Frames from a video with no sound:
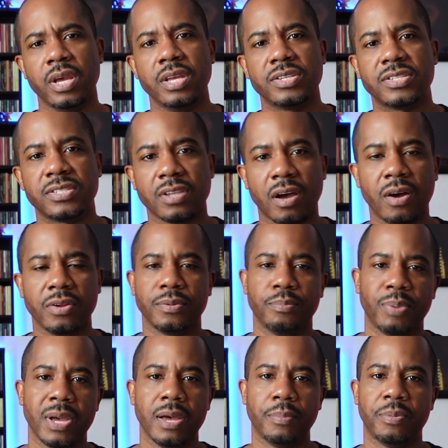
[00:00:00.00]
Salt and
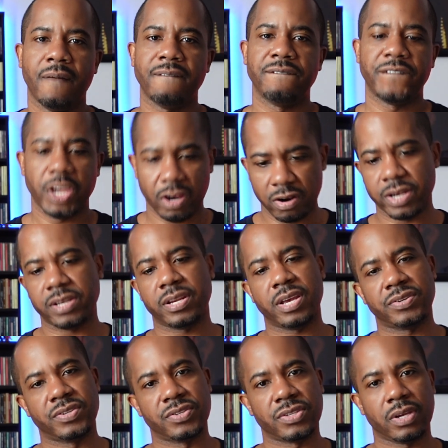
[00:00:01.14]
Pepper, Very
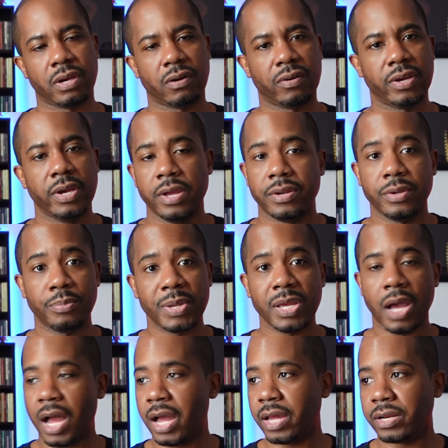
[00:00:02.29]
Necessary. To be
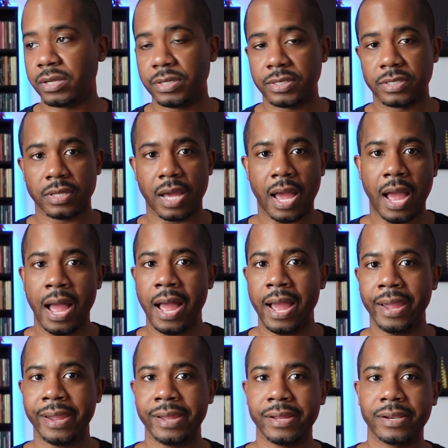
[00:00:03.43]
honest,
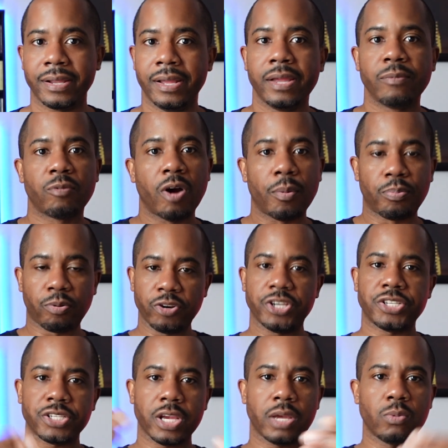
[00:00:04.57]
I
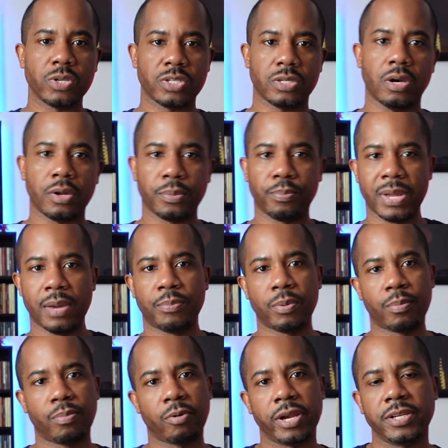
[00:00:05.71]
appreciate what Salt and Pepper
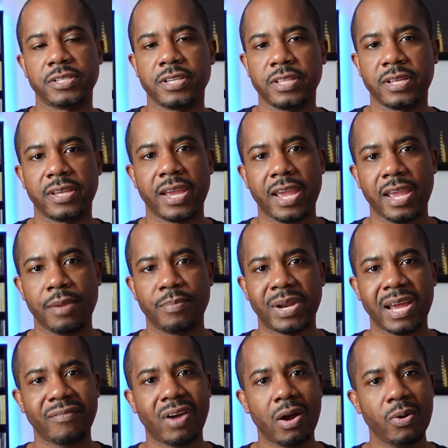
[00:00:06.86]
bring to the game, but
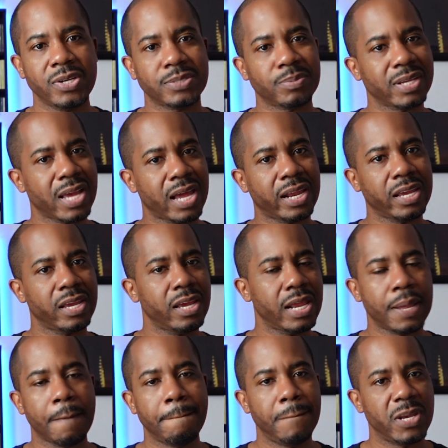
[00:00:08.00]
I've always been kind of
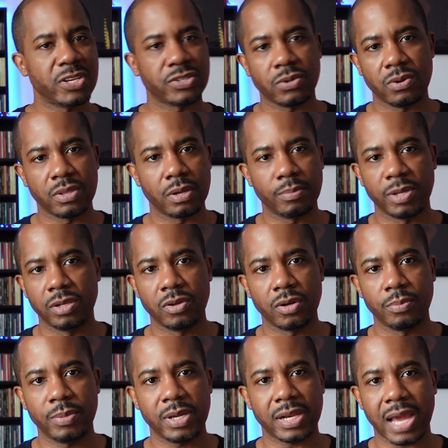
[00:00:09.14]
hit and miss on them a little
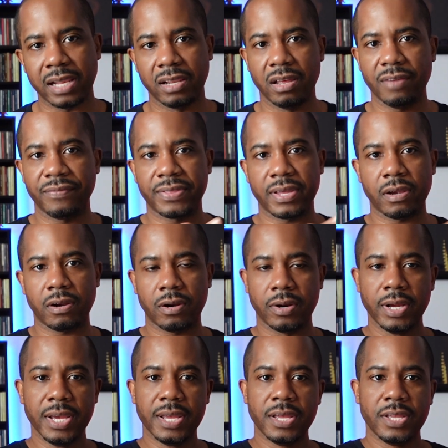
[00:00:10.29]
bit. I love their
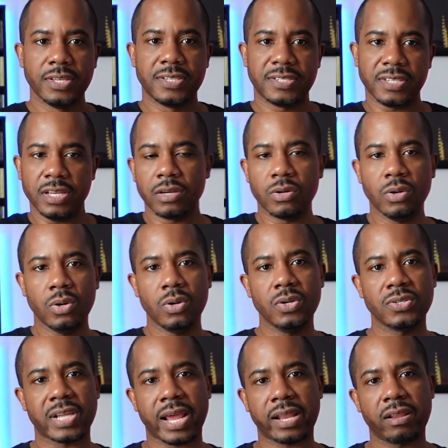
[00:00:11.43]

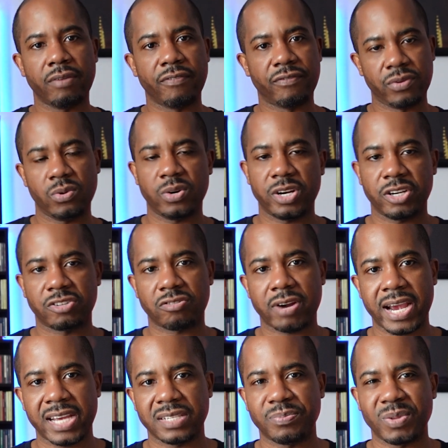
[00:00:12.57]
singles and I love a few of their
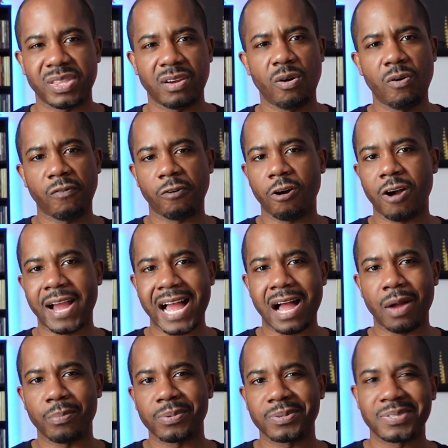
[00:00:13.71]
tracks, but their overall
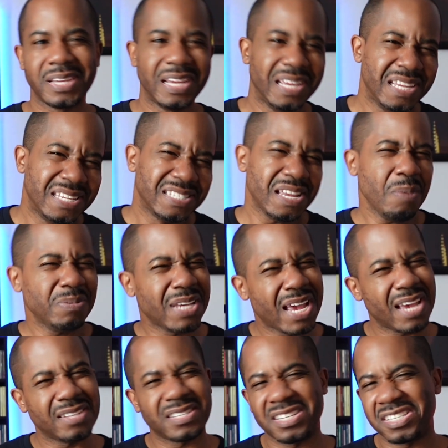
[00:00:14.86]
albums,
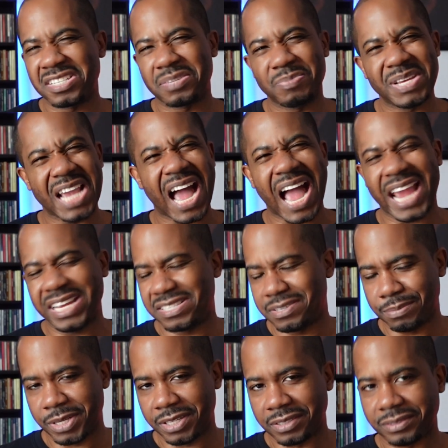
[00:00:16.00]
sometimes they just be alright to me.